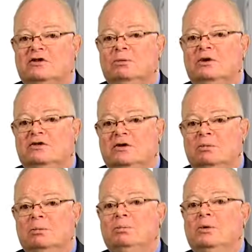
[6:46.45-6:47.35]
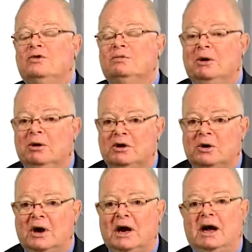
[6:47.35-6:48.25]
to resume
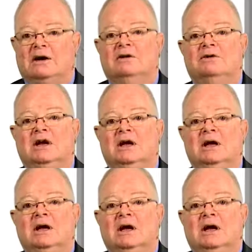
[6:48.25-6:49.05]
respiratory activity